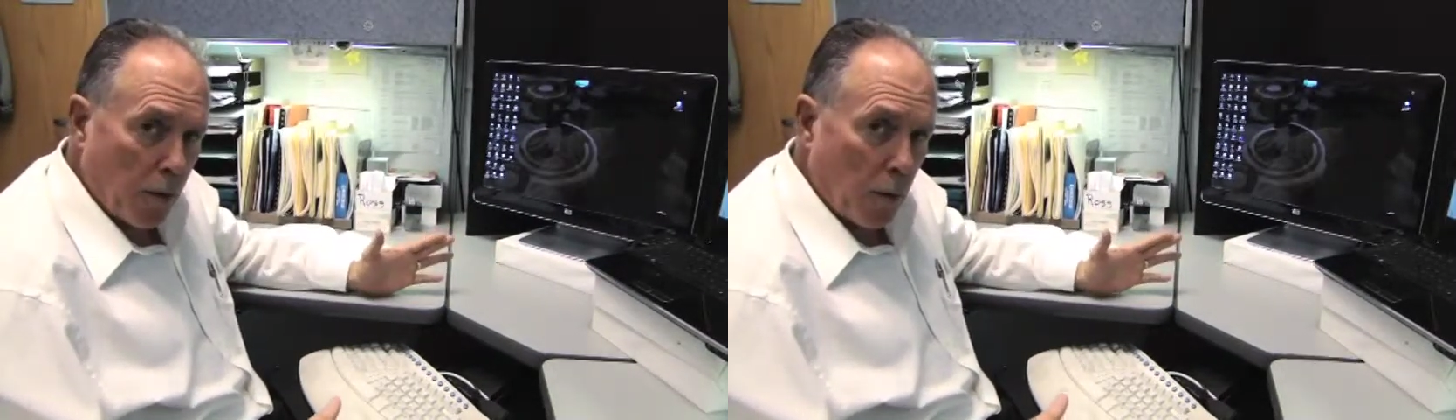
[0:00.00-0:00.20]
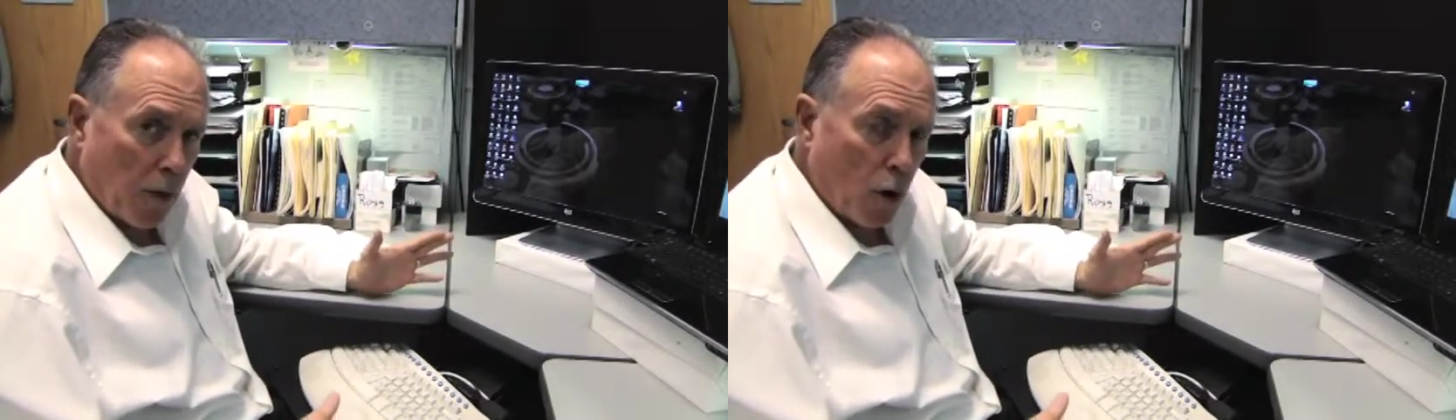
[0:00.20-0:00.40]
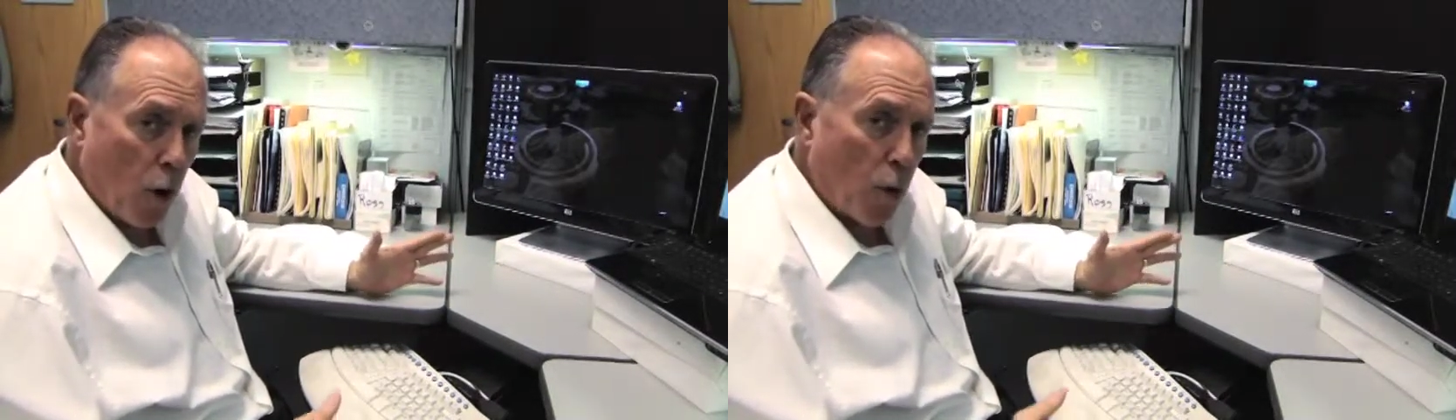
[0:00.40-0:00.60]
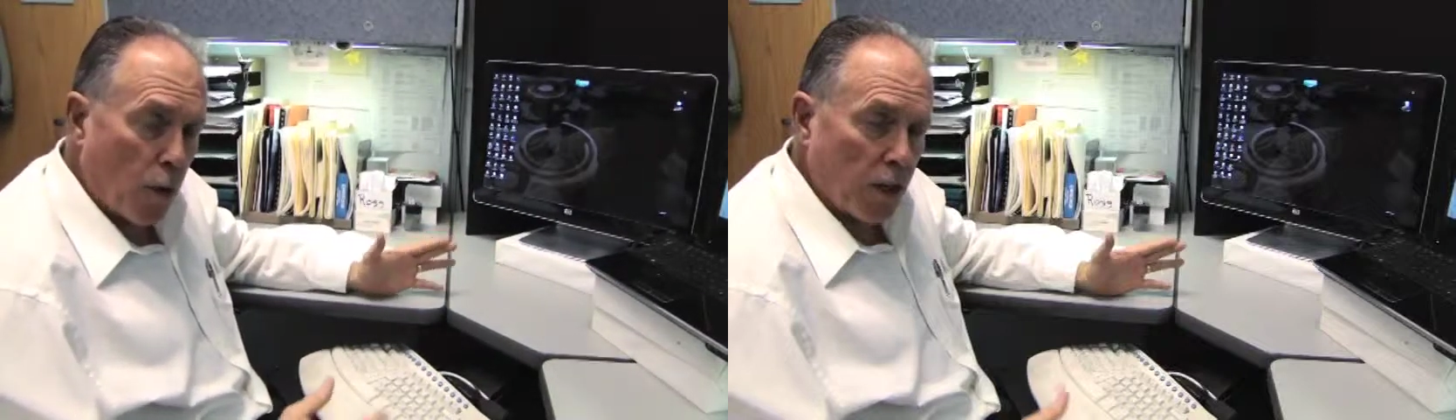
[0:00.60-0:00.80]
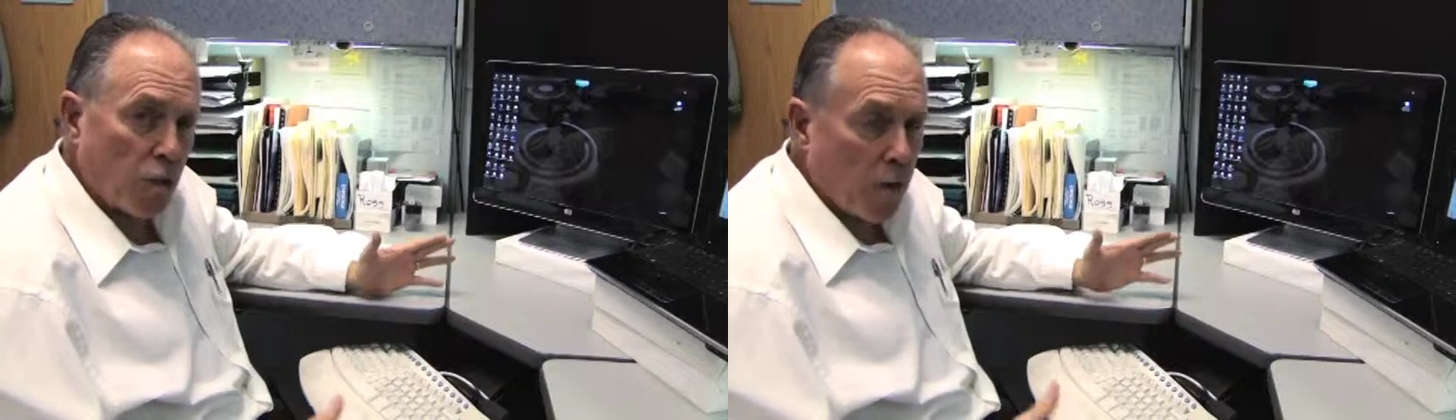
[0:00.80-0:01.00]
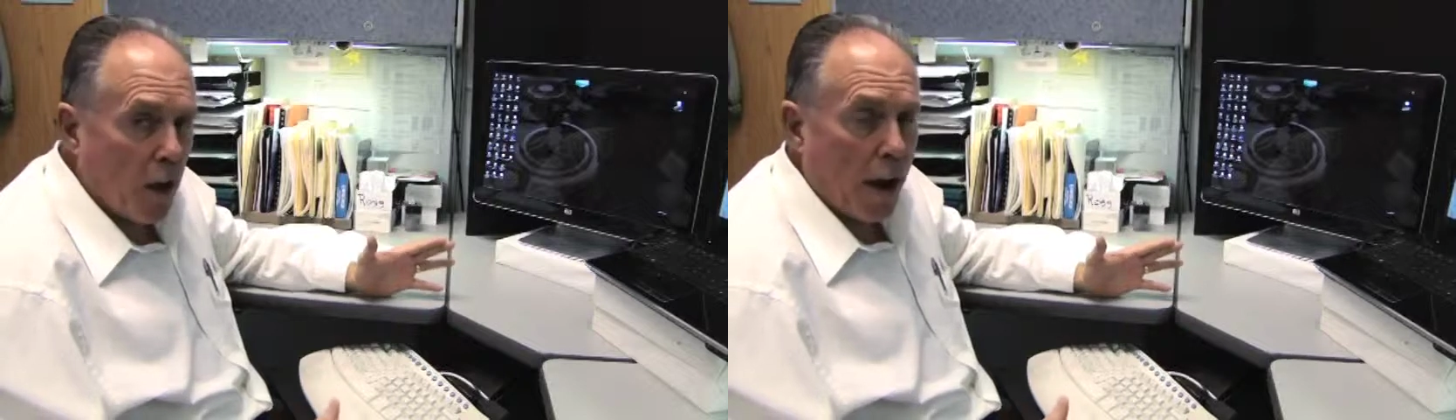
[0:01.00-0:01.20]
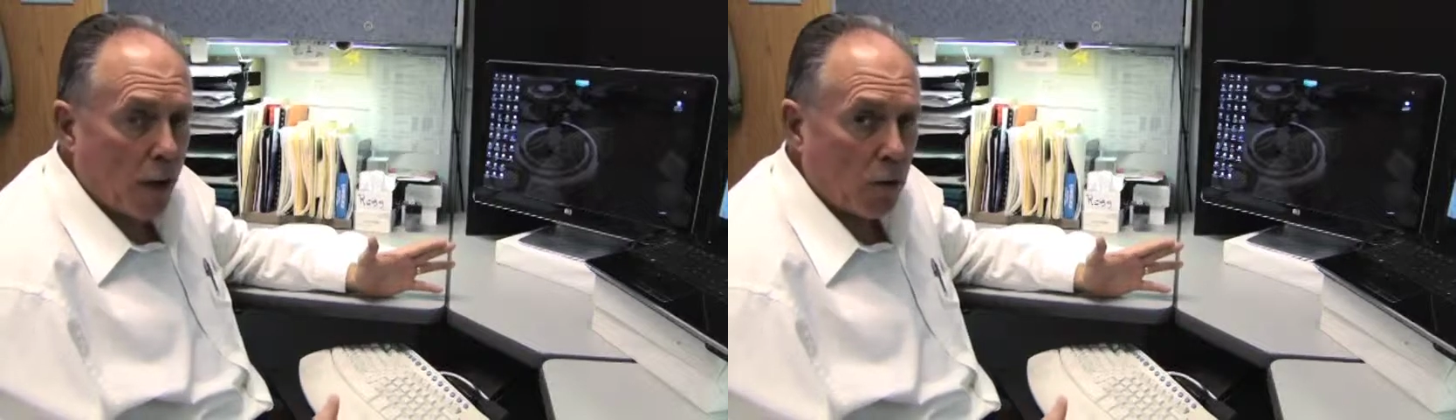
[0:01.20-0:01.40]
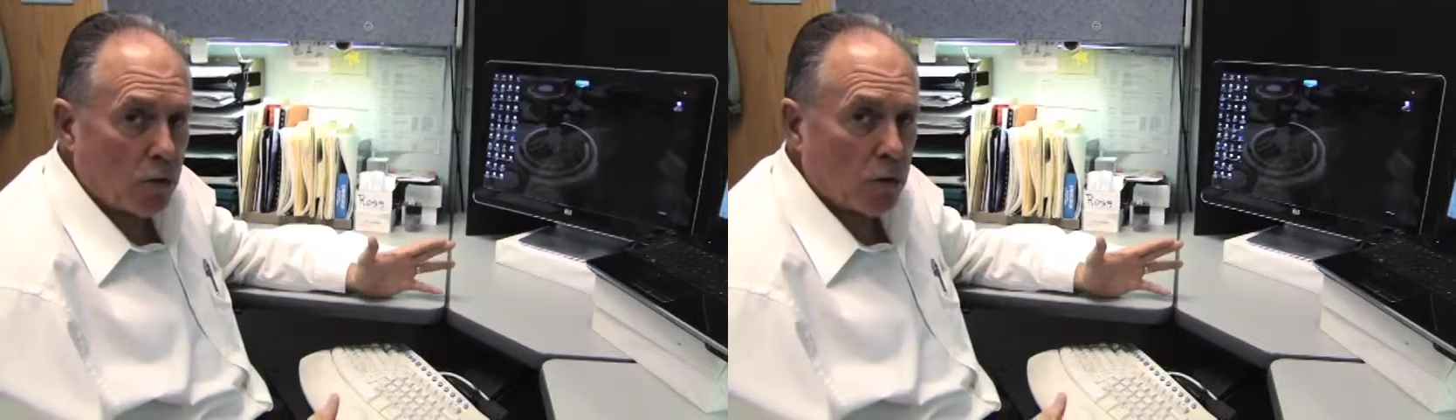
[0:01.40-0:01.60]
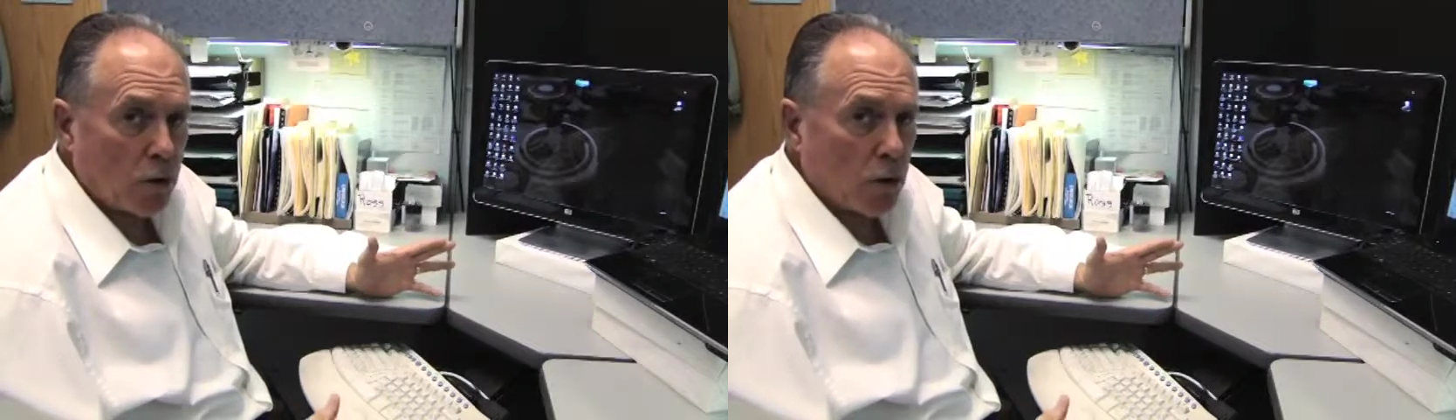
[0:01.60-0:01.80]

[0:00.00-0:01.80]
we know which files,